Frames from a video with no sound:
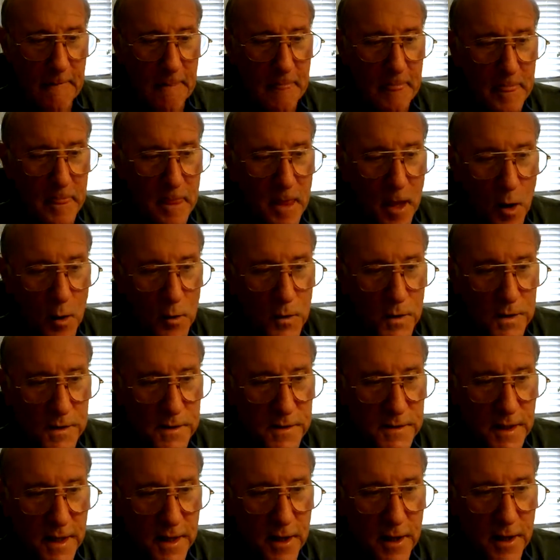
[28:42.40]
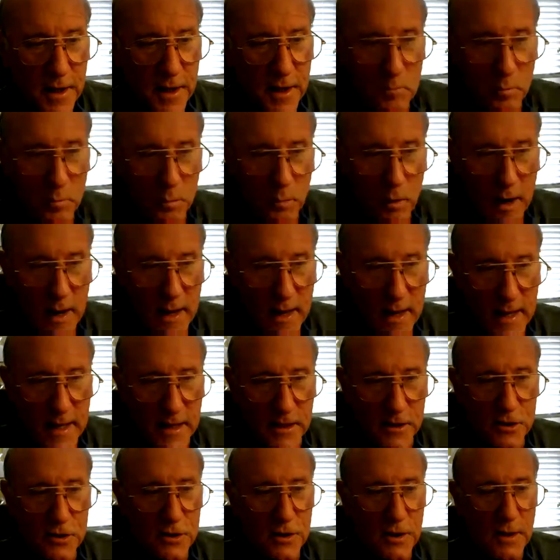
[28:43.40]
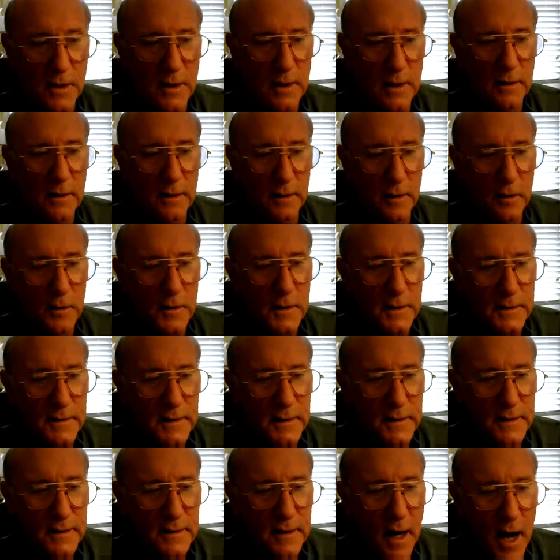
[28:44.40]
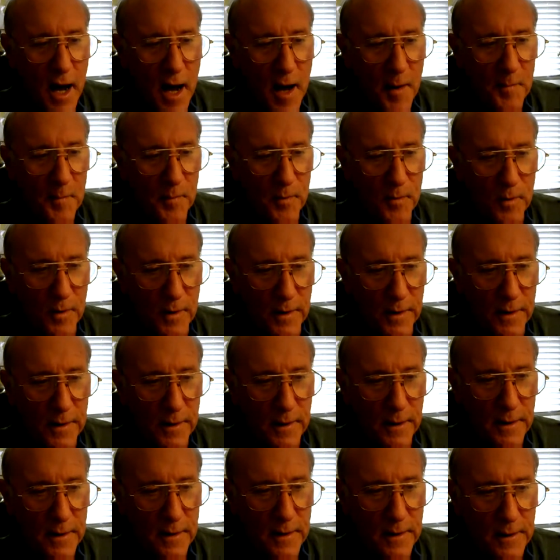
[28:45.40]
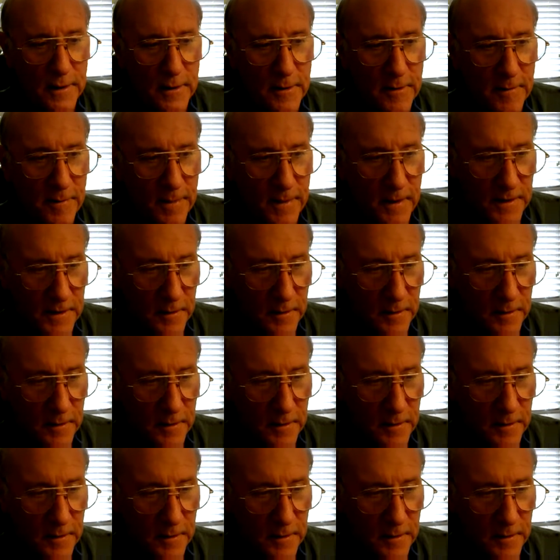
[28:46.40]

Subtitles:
Notice they are branched. Look at the top one. And